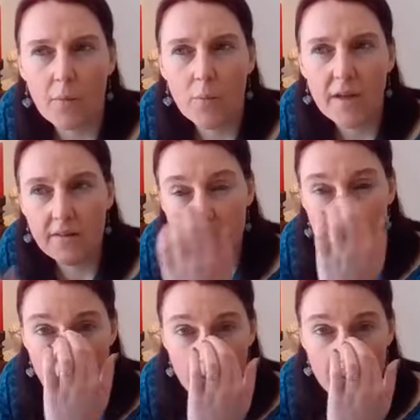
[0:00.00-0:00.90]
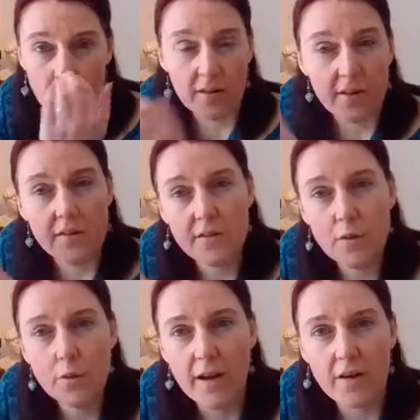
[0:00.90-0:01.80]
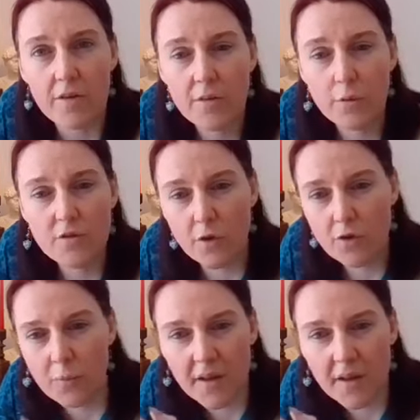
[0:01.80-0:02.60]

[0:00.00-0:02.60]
And we could see them as well in the school records, those children,